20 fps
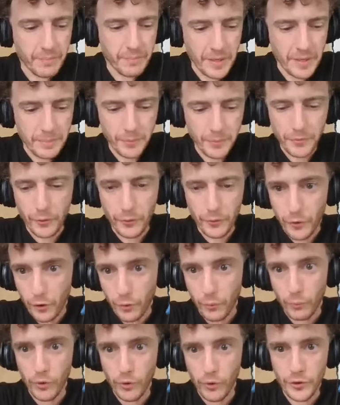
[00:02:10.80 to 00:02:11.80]
if people don't
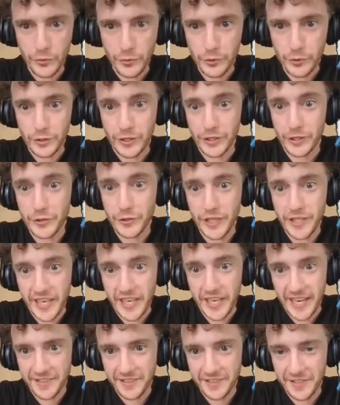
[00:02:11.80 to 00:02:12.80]
know where you do train, you train
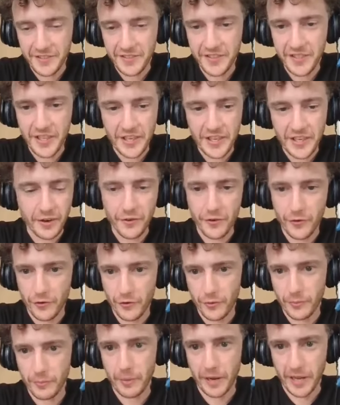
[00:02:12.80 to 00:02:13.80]
at ATT
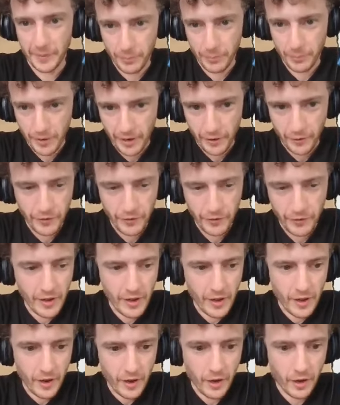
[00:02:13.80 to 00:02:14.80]
under Mike Brown,
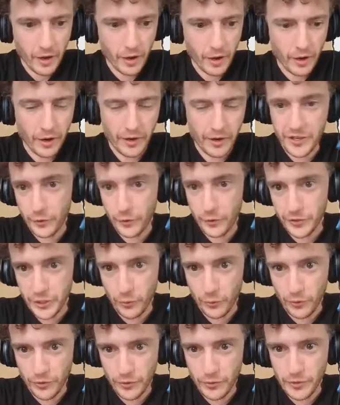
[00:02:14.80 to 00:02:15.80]
uh, Kyoji
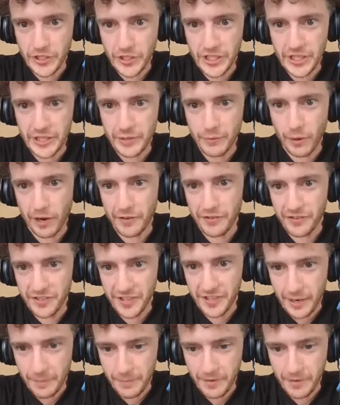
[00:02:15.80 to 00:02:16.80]
Horiguchi, RIZIN
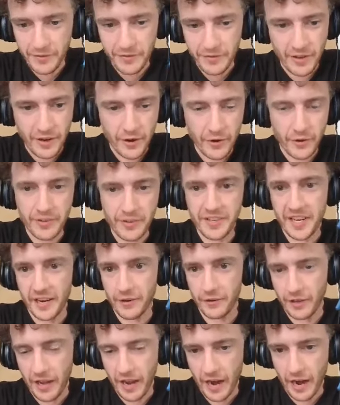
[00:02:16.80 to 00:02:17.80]
champions there,
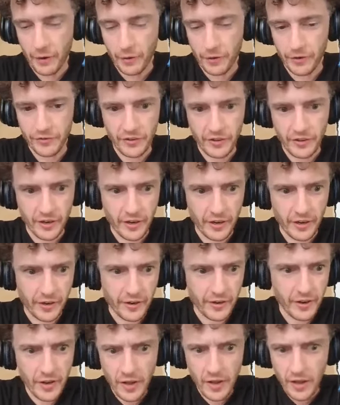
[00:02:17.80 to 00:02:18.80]
Kayla
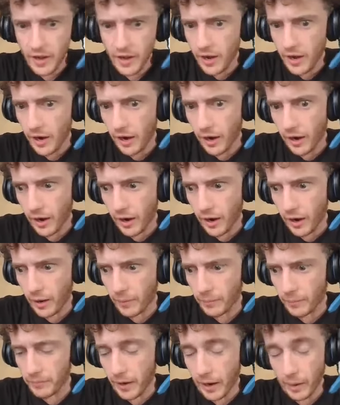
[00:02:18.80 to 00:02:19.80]
Harrison,
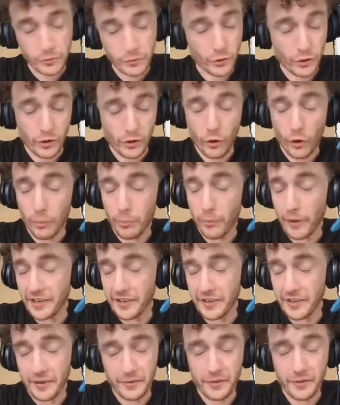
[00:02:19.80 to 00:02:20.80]
um, I'm drawing a whole
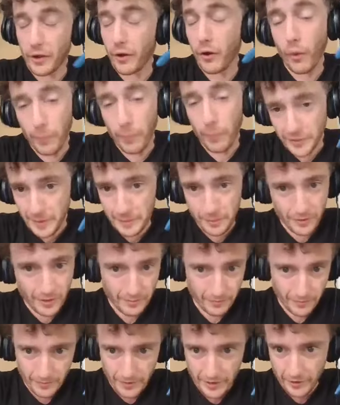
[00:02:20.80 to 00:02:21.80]
blank, and uh, a whole bunch of people
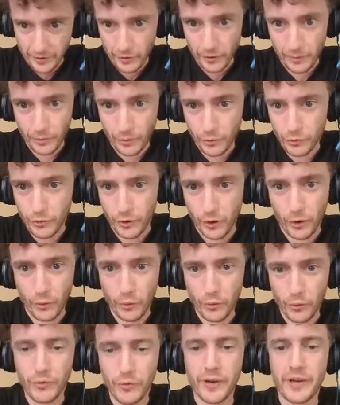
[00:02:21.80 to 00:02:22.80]
come from there. Whole
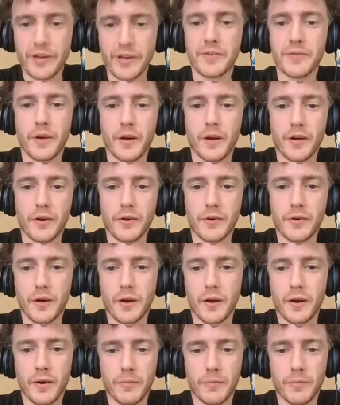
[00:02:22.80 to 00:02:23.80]
whole great uh,
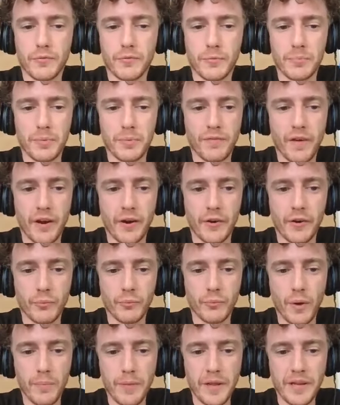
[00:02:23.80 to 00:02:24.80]
uh, group of fires.
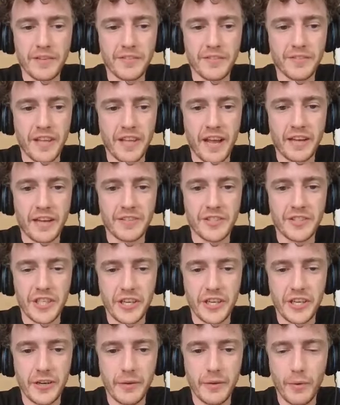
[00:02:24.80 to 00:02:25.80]
What makes that
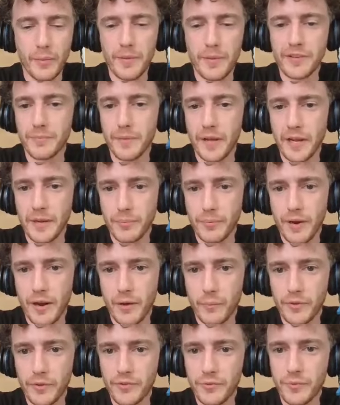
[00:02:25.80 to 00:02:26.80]
gym? What makes Mike
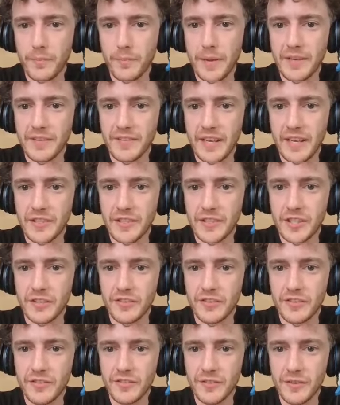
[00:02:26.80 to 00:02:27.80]
Brown? What's what makes that
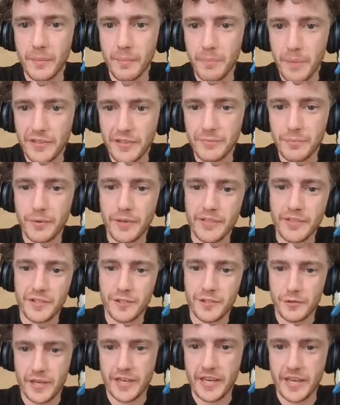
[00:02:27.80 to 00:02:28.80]
just the best place to
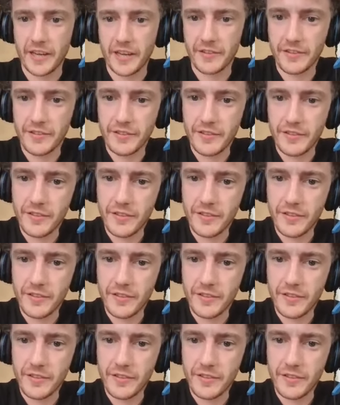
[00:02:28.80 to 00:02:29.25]
train at?